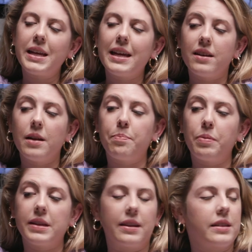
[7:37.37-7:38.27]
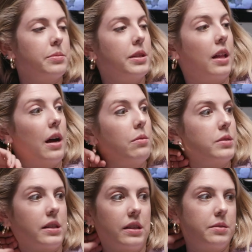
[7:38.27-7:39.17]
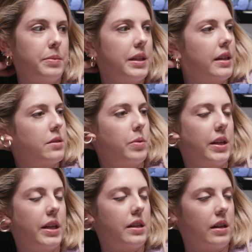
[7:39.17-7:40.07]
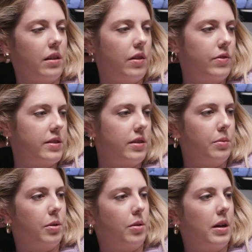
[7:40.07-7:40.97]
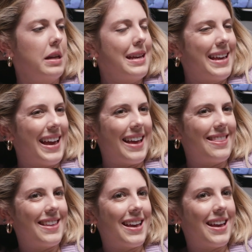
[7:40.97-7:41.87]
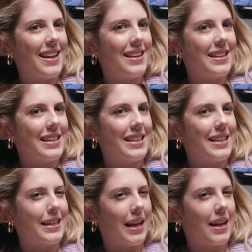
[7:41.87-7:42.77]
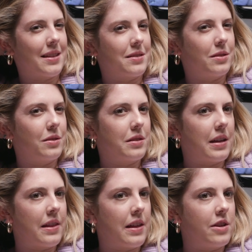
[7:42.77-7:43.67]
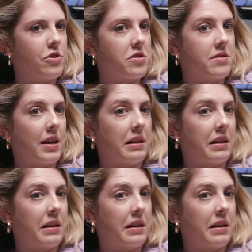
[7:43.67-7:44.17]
but he ended up like texting me a lot. I was like, let's meet next week. Like, I'd love to see you, blah, blah, blah. And then he canceled and then just